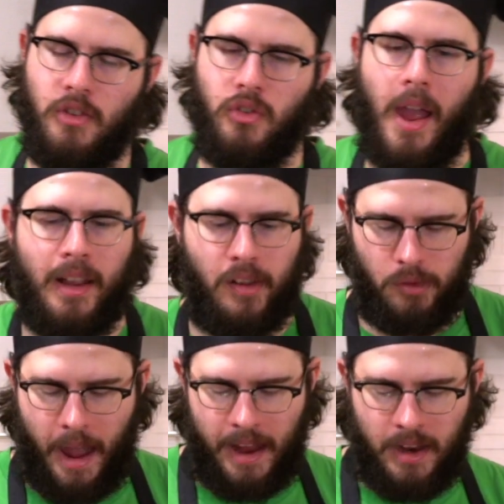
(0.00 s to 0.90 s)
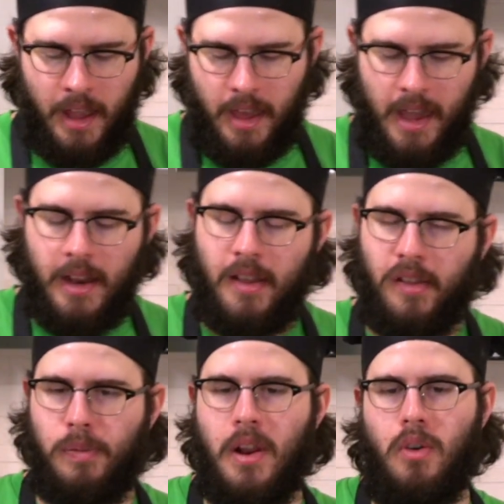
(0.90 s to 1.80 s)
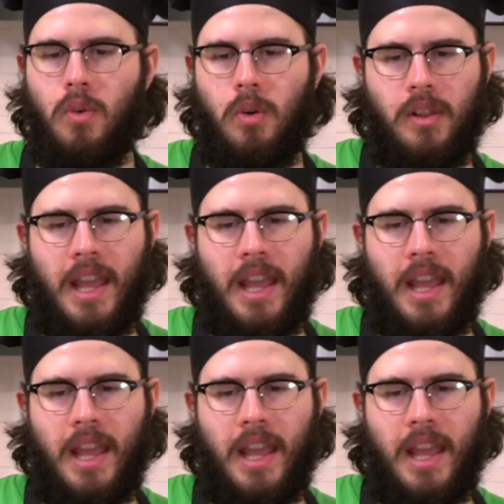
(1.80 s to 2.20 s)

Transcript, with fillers: The dragon is rad. It is pretty cool.